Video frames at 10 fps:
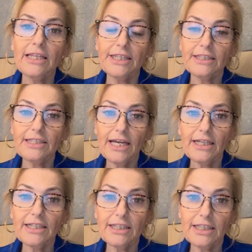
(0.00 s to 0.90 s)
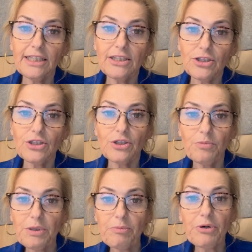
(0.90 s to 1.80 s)
the tenant needs to
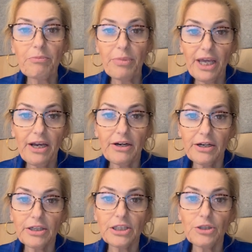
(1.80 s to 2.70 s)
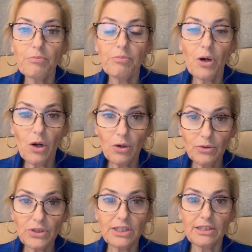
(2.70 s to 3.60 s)
be prepared to
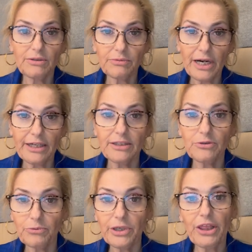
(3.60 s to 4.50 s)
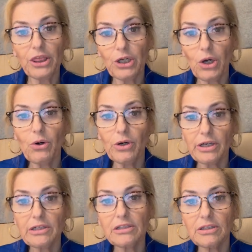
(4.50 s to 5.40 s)
post the rent with the
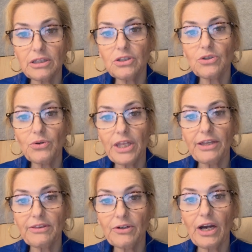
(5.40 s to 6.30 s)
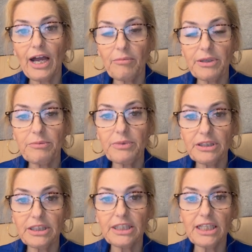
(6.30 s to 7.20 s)
court so that their
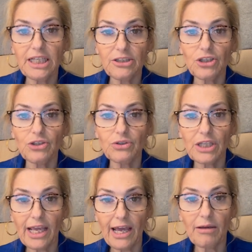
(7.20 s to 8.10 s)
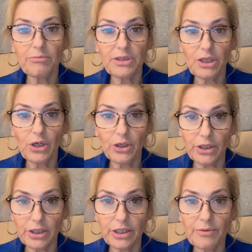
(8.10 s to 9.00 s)
habitability issues can be
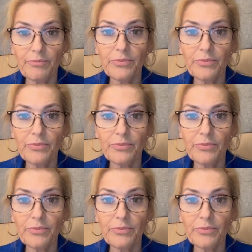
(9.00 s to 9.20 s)
heard.